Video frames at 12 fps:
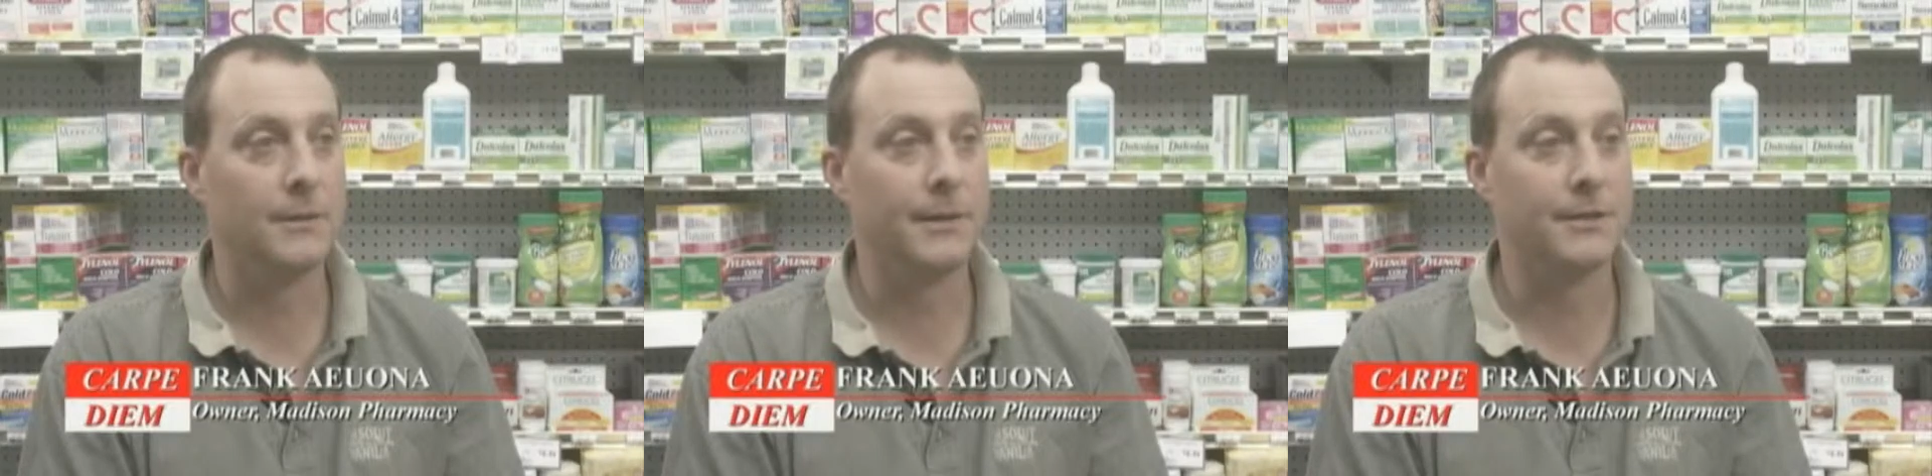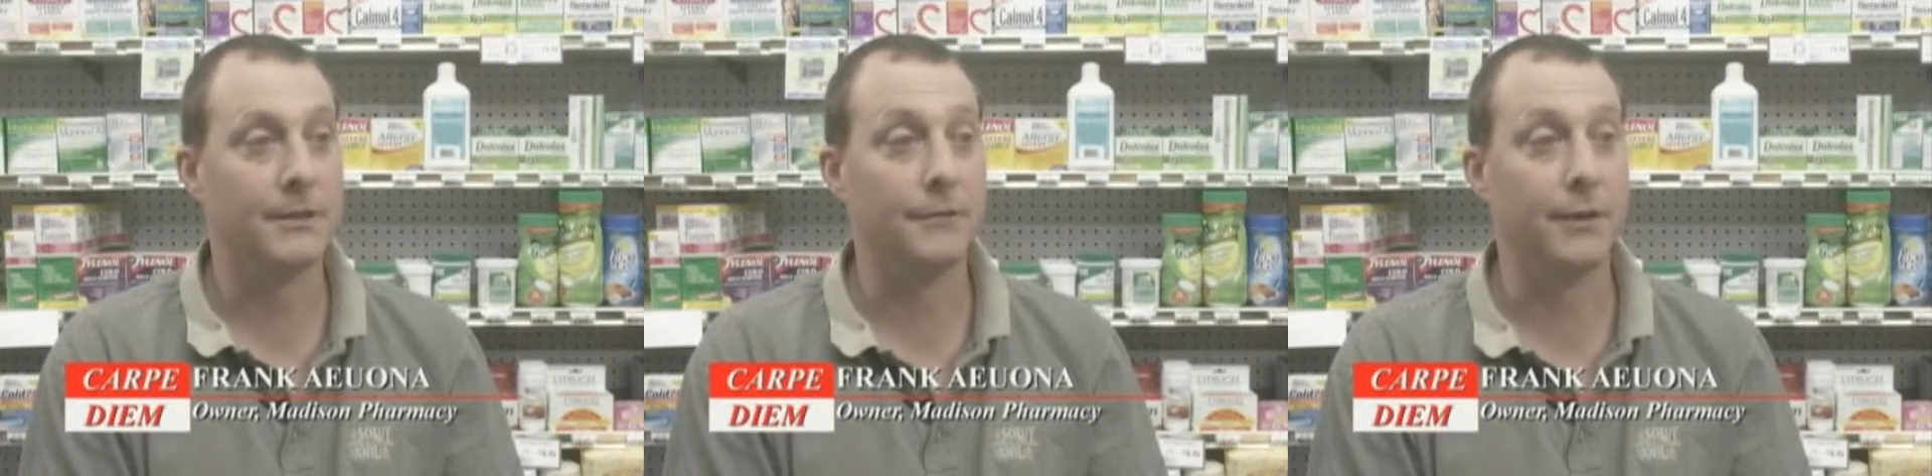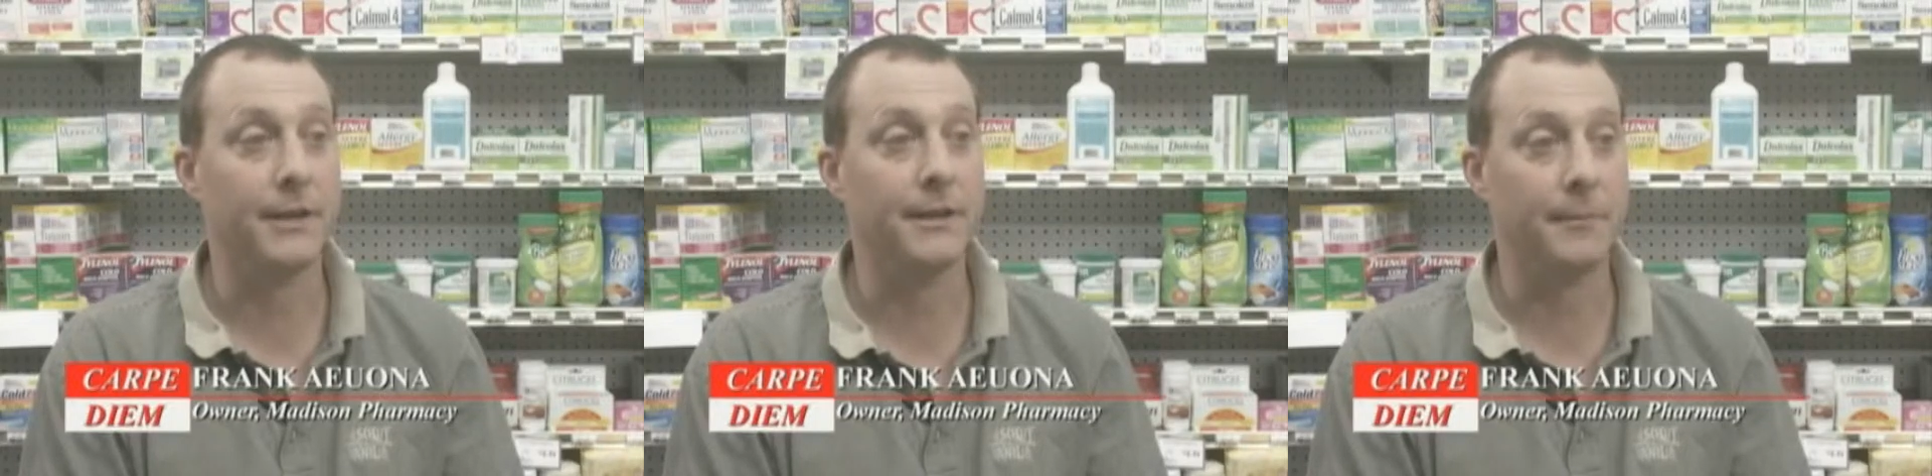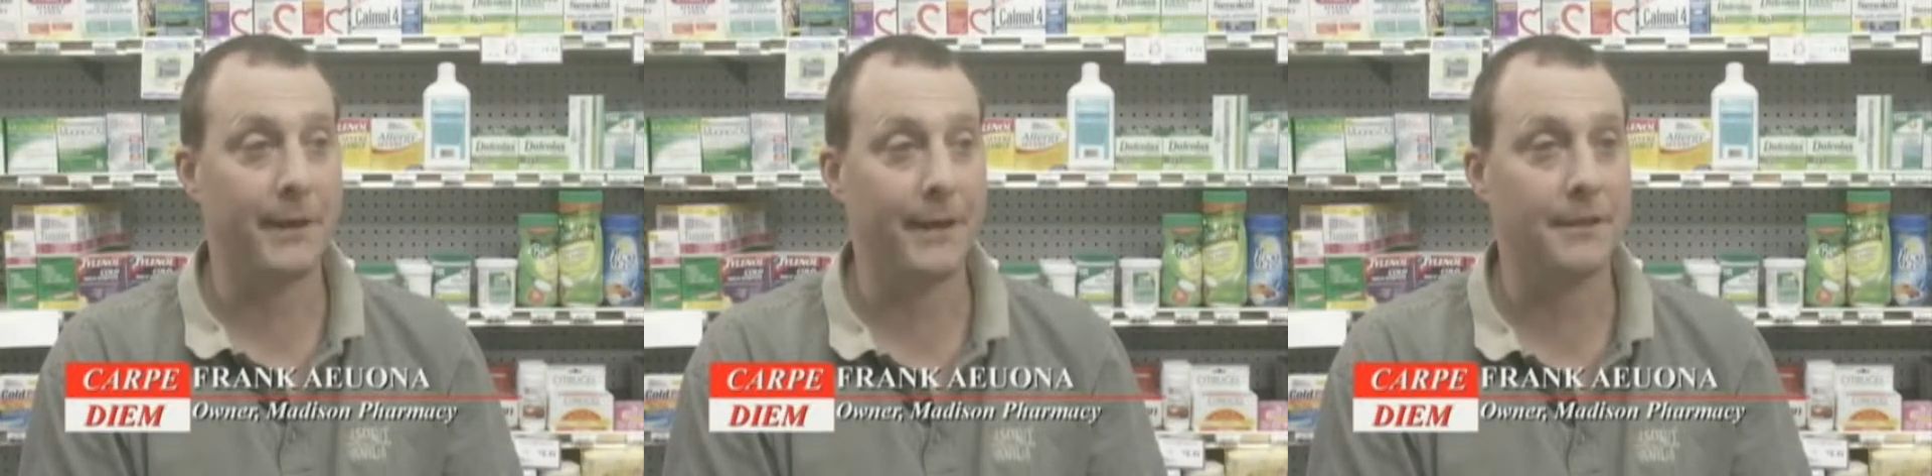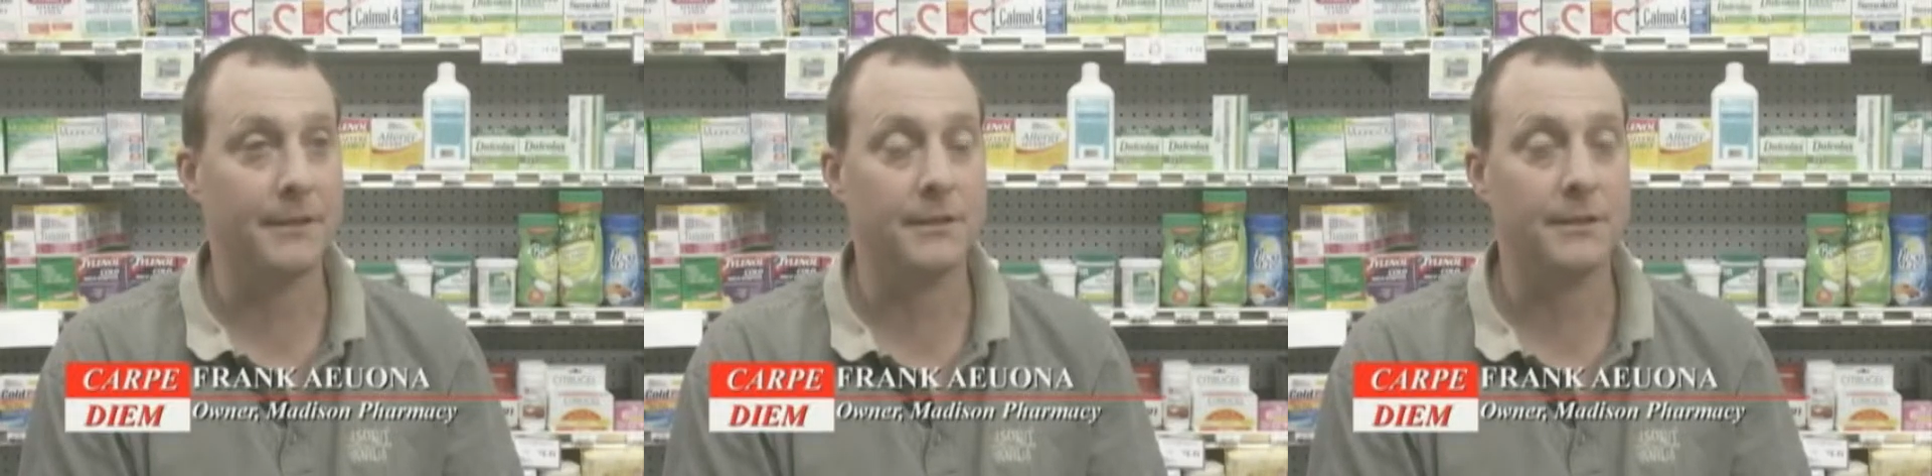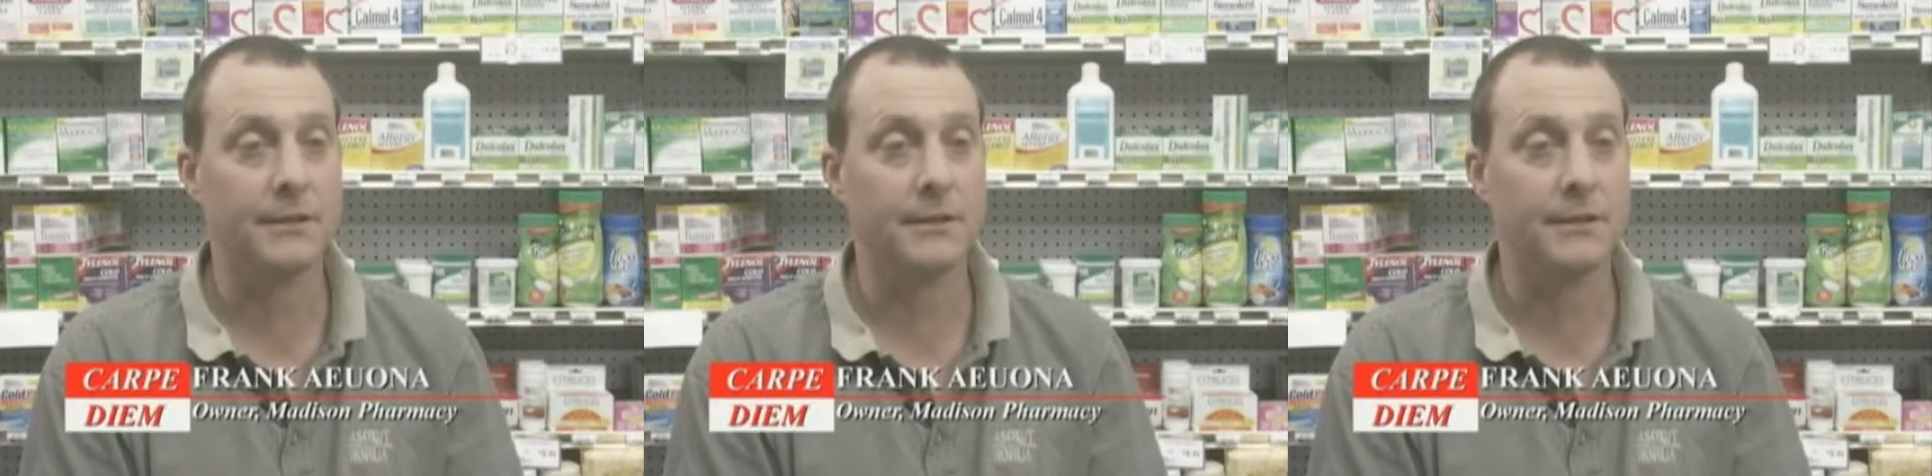especially for independents,